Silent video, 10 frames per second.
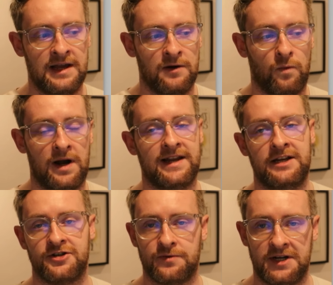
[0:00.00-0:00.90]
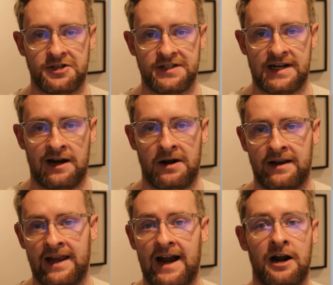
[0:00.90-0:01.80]
what hinge questions are, and
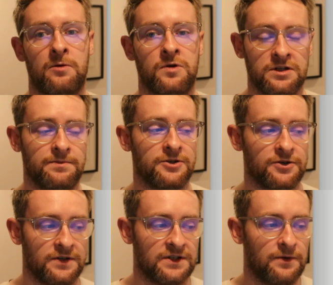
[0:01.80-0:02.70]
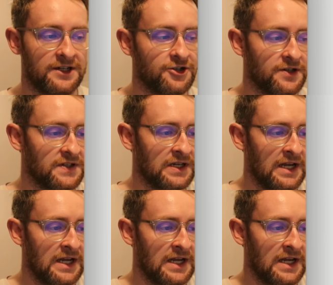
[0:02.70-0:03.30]
they are multiple choice questions.